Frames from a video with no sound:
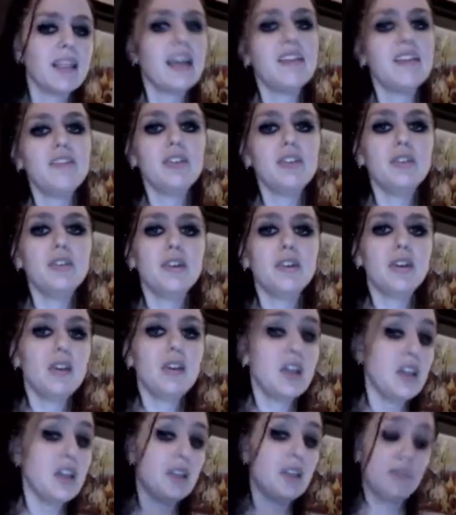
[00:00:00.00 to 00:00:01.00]

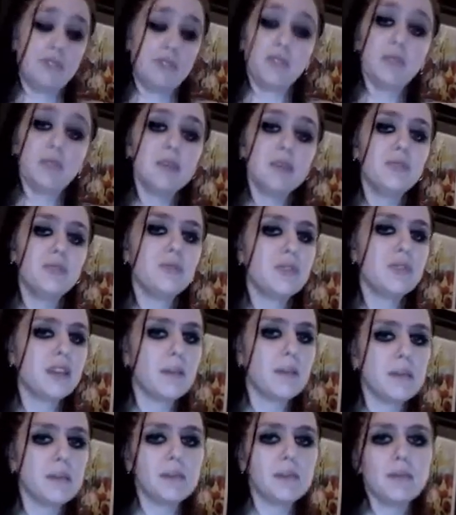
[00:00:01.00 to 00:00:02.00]
if you read through
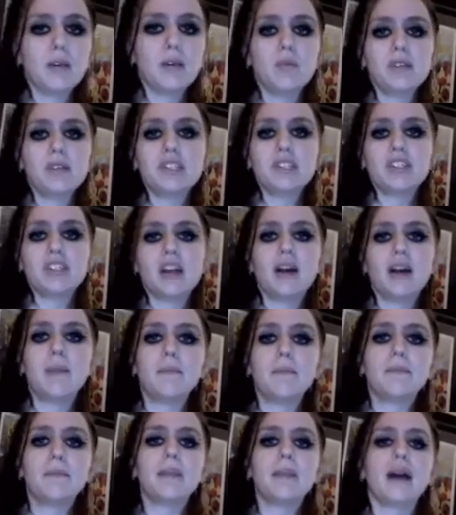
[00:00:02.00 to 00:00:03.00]
the amendment, which
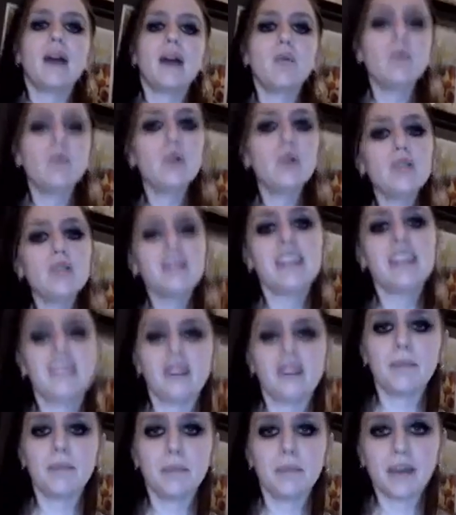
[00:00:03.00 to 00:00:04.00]
I will
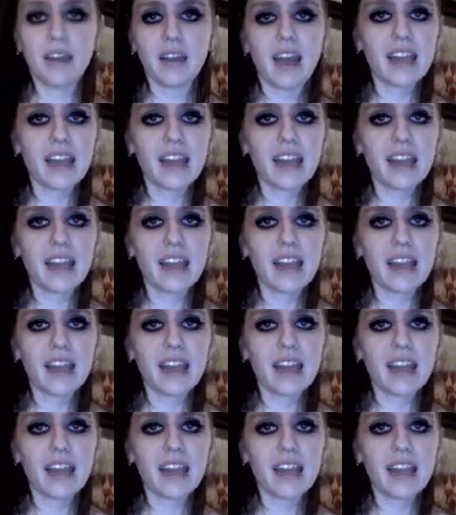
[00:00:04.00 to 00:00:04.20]
link up,